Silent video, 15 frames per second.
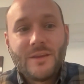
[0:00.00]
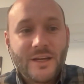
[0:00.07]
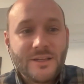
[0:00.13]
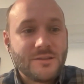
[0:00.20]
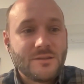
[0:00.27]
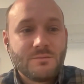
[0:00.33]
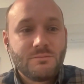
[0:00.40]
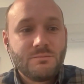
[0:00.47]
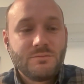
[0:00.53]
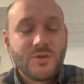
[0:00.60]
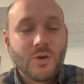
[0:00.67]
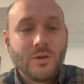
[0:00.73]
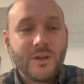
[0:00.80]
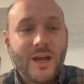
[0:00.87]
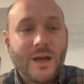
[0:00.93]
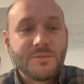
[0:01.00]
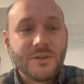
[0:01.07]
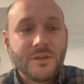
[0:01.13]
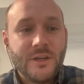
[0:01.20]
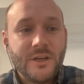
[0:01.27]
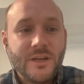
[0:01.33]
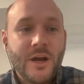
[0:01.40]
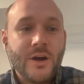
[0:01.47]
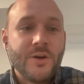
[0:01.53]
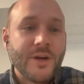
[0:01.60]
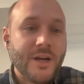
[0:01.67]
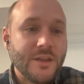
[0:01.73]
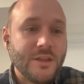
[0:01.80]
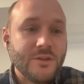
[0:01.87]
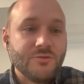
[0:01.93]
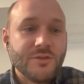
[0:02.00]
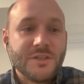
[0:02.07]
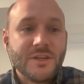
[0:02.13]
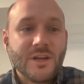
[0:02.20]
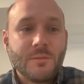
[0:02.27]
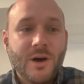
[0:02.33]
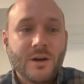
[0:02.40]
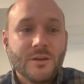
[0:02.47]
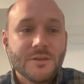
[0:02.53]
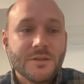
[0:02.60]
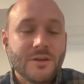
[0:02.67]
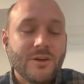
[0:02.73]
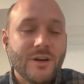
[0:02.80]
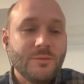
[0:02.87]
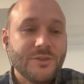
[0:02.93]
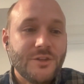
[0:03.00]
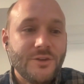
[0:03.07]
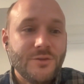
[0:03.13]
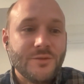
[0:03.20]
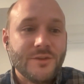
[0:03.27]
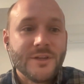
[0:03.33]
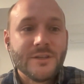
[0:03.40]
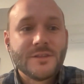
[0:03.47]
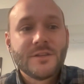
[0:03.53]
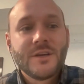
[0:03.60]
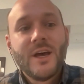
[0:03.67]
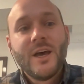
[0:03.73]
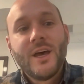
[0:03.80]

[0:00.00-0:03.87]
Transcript: That's totally obsolete. Now you're getting these reasoning models that are able to do things,